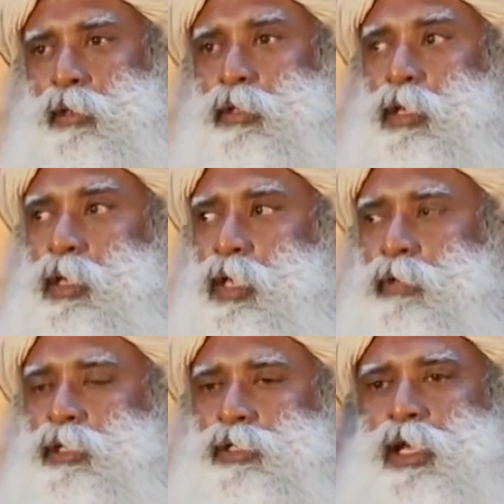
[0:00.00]
The
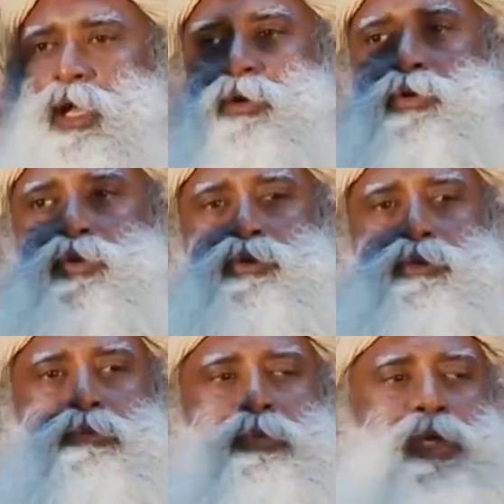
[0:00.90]
events around you
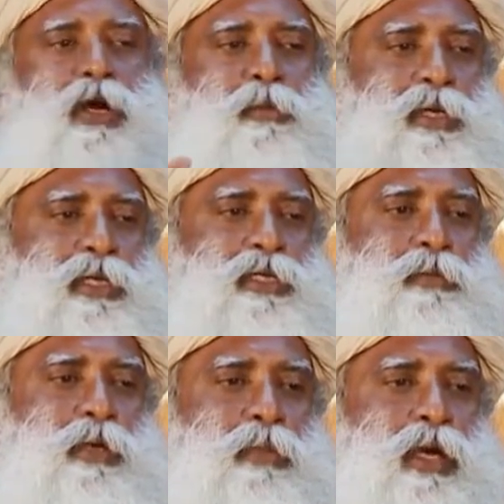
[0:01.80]
may not be
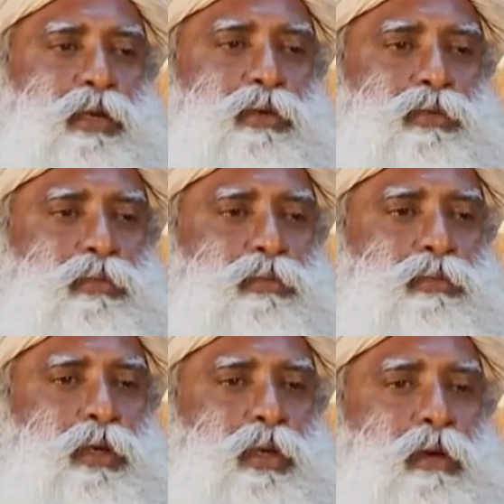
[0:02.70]
determined by you,
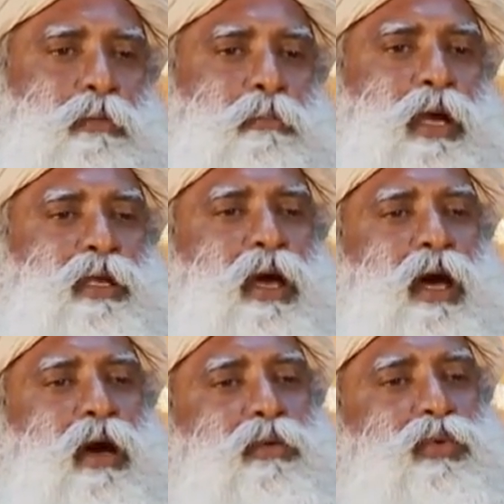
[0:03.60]
but
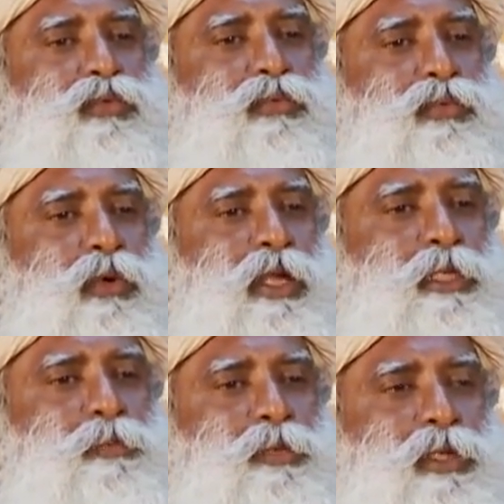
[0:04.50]
how your
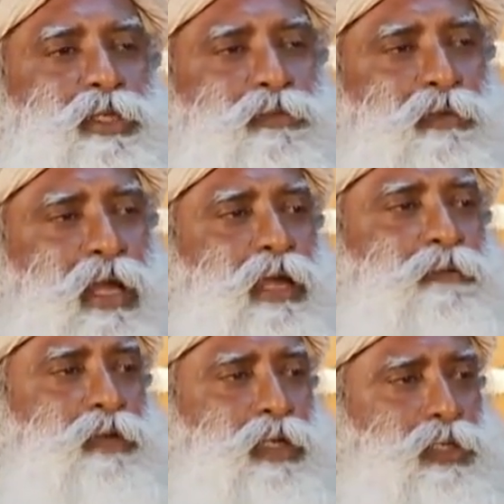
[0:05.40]
experience of life
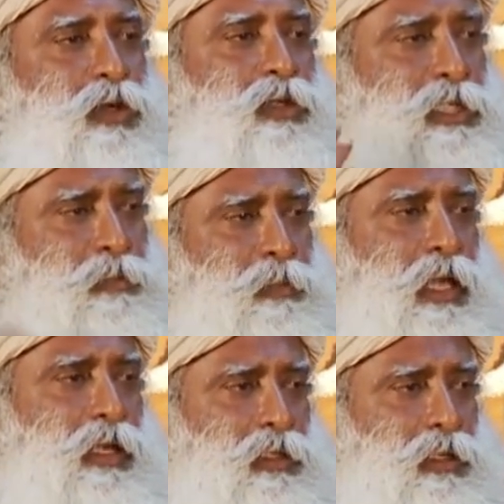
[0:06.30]
is on this
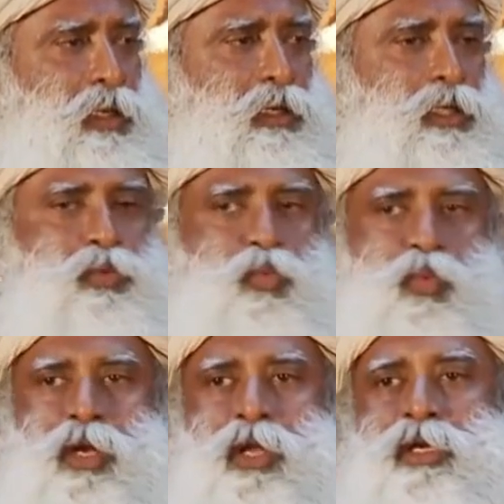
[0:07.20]
planet is
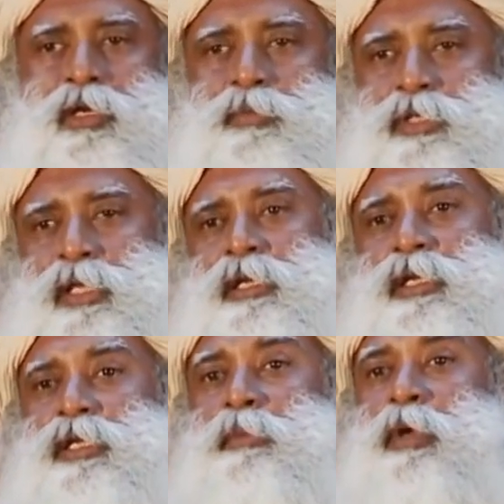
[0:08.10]
100%
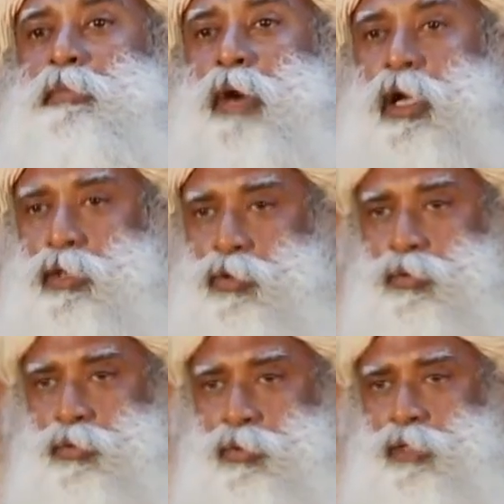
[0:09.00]
determined by
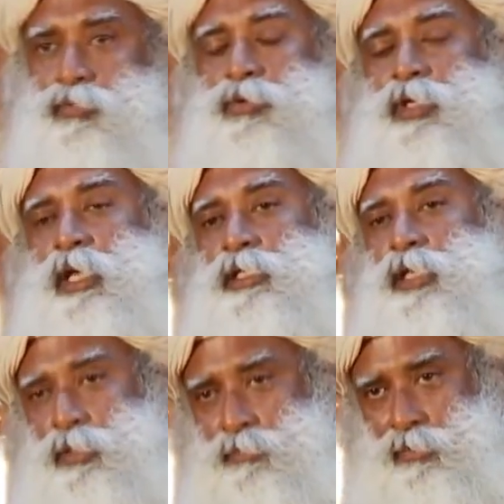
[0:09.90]
you if you take
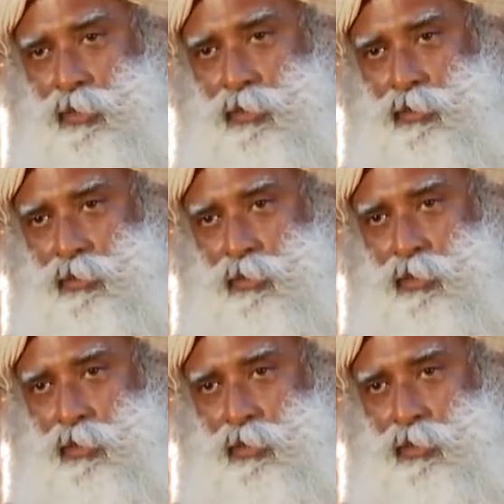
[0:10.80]
charge of this.